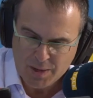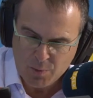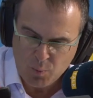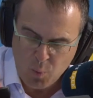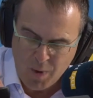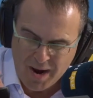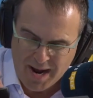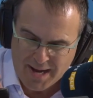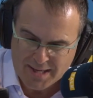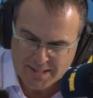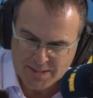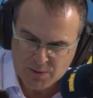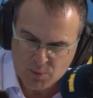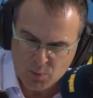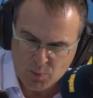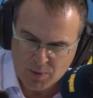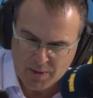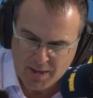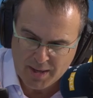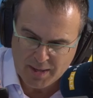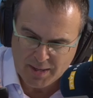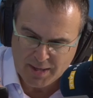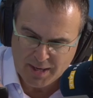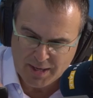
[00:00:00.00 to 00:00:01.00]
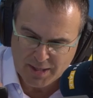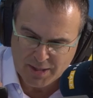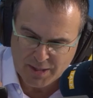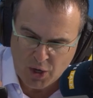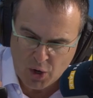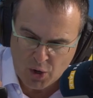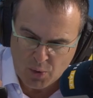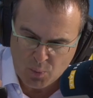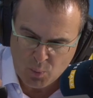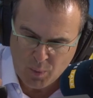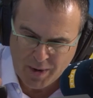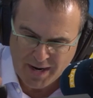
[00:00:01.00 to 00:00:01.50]

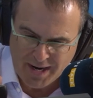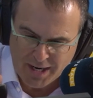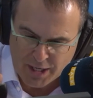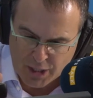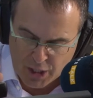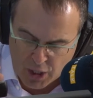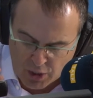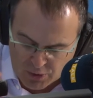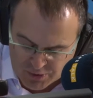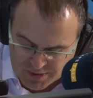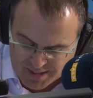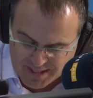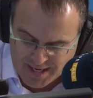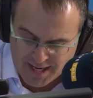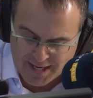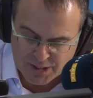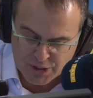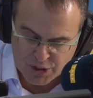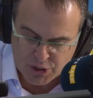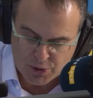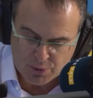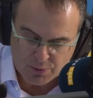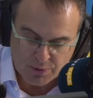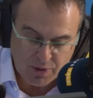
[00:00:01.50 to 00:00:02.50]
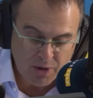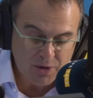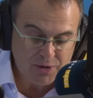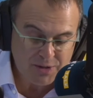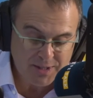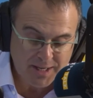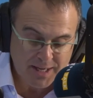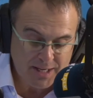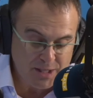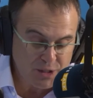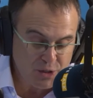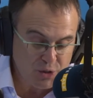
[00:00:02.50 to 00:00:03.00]
when it goes against you, it goes
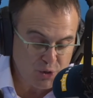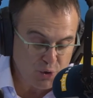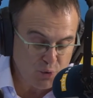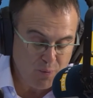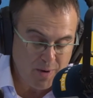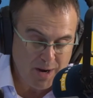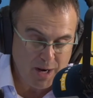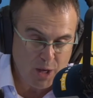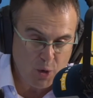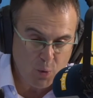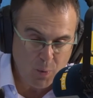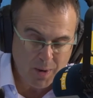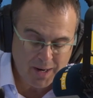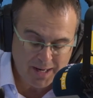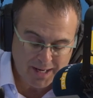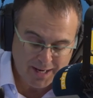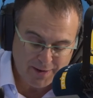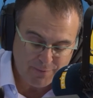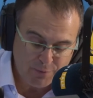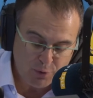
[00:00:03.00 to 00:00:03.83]
against you really quickly.